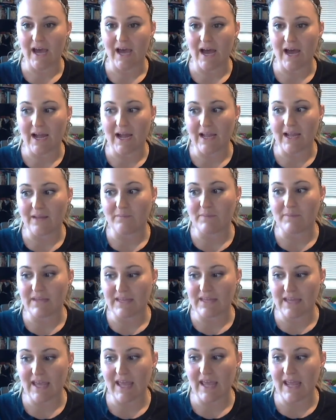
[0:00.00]
I
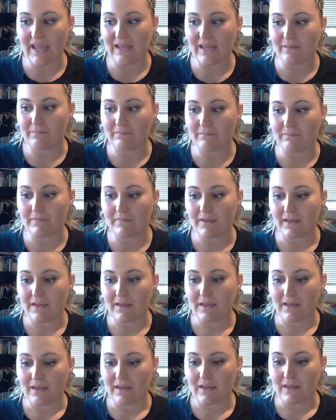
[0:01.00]
became
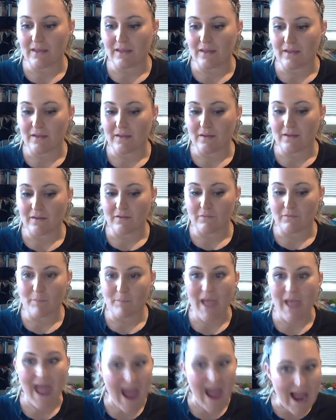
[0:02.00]

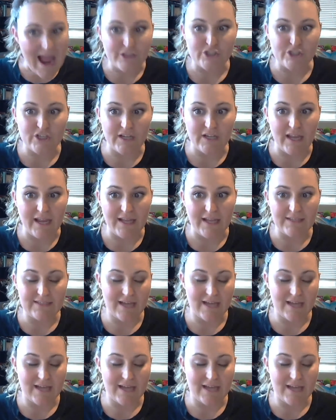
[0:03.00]
passionate.